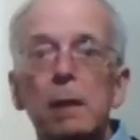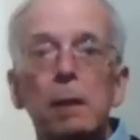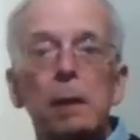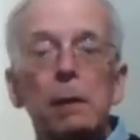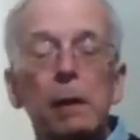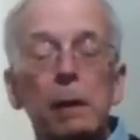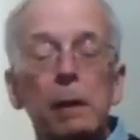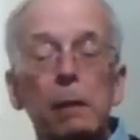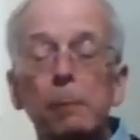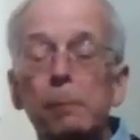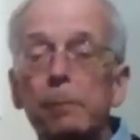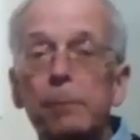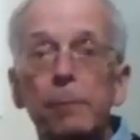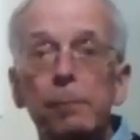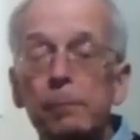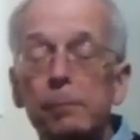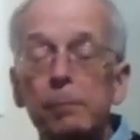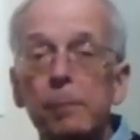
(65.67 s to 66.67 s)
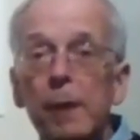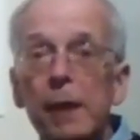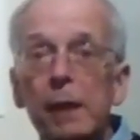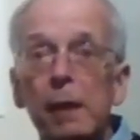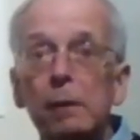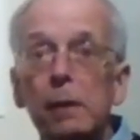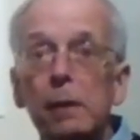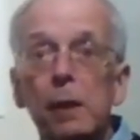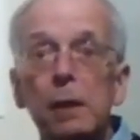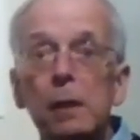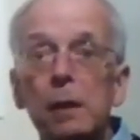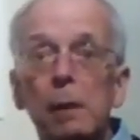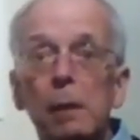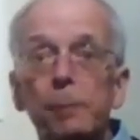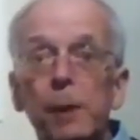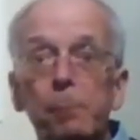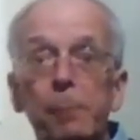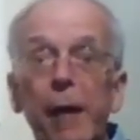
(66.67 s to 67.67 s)
in
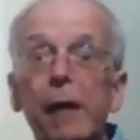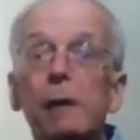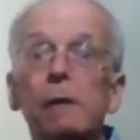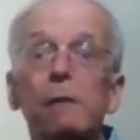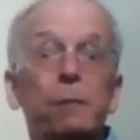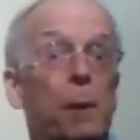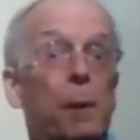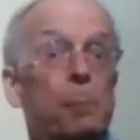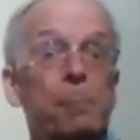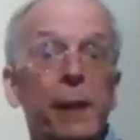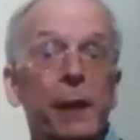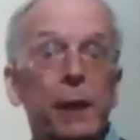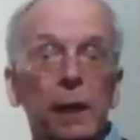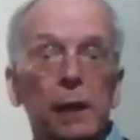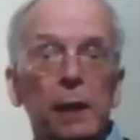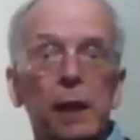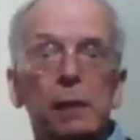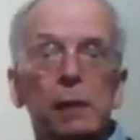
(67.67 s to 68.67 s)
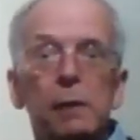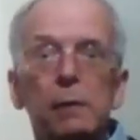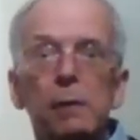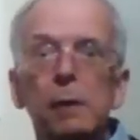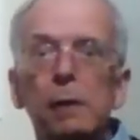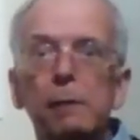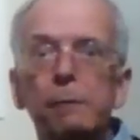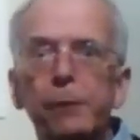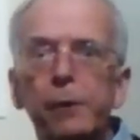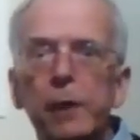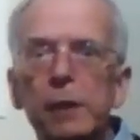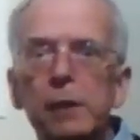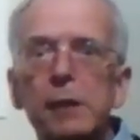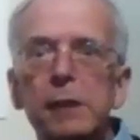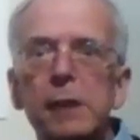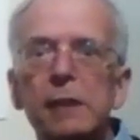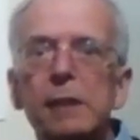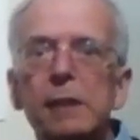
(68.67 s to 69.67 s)
the Bay of Manila, for
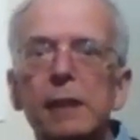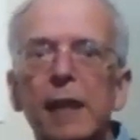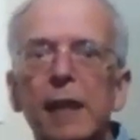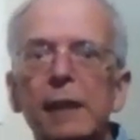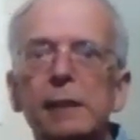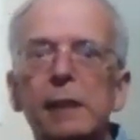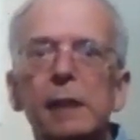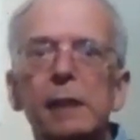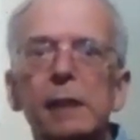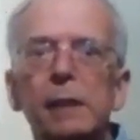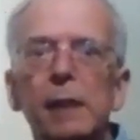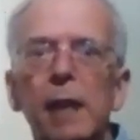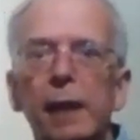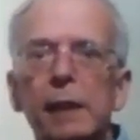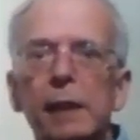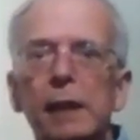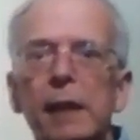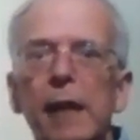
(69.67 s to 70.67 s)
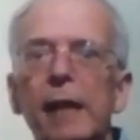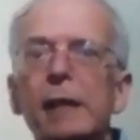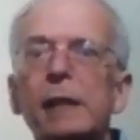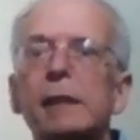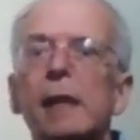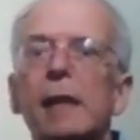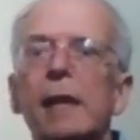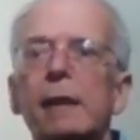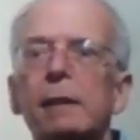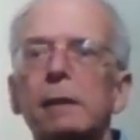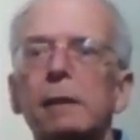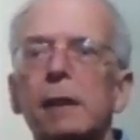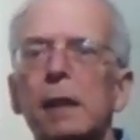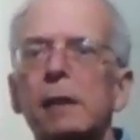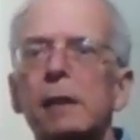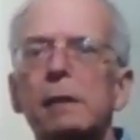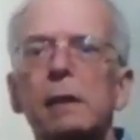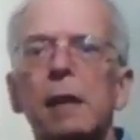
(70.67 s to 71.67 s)
instance, in 1898, and
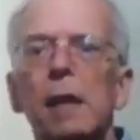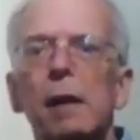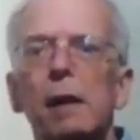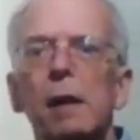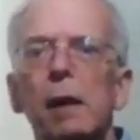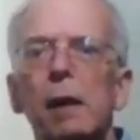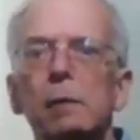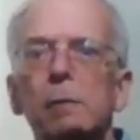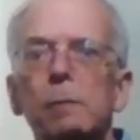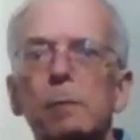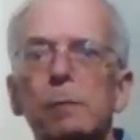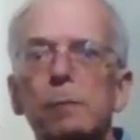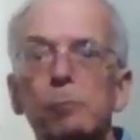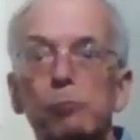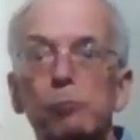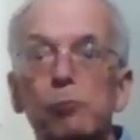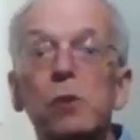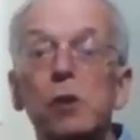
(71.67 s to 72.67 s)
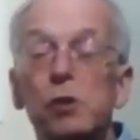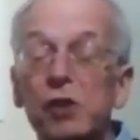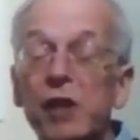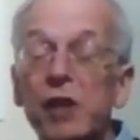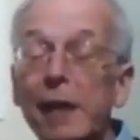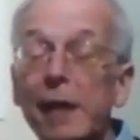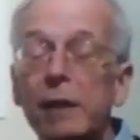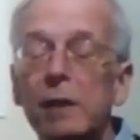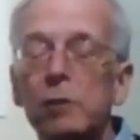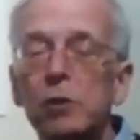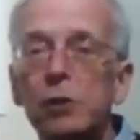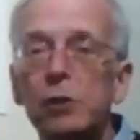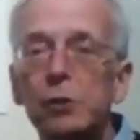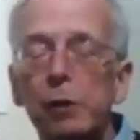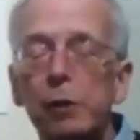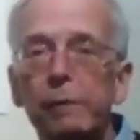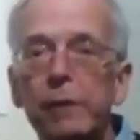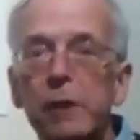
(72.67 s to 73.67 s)
then stayed in
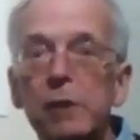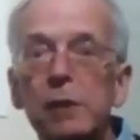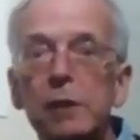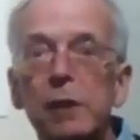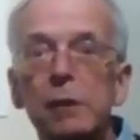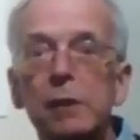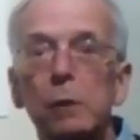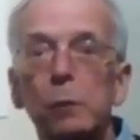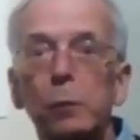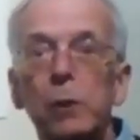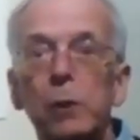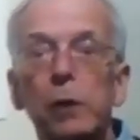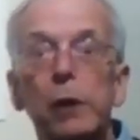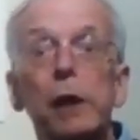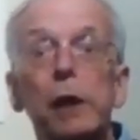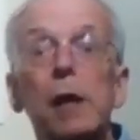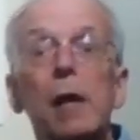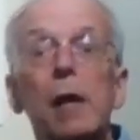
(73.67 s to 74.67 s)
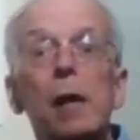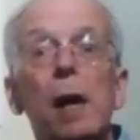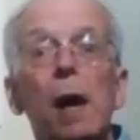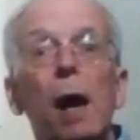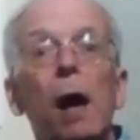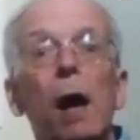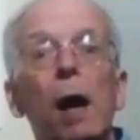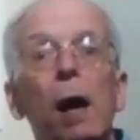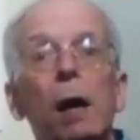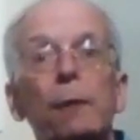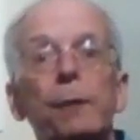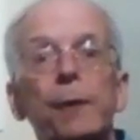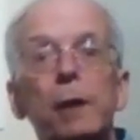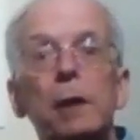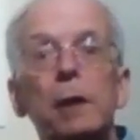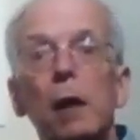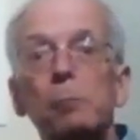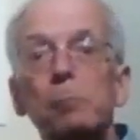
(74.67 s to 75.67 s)
service, as it were. The
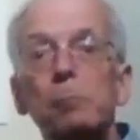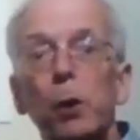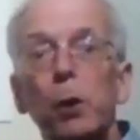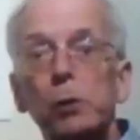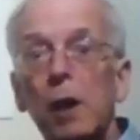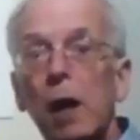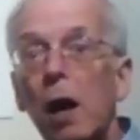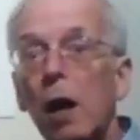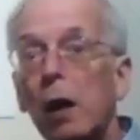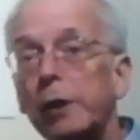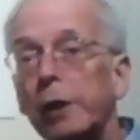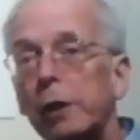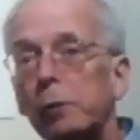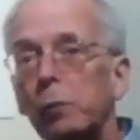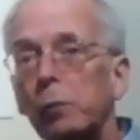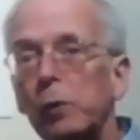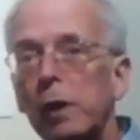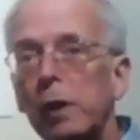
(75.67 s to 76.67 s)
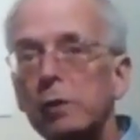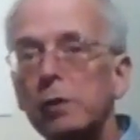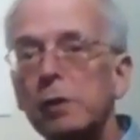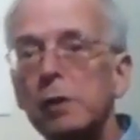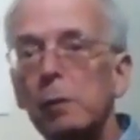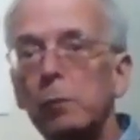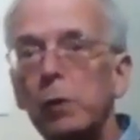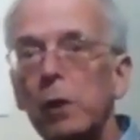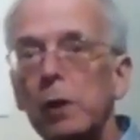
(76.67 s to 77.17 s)
gunboat Concord was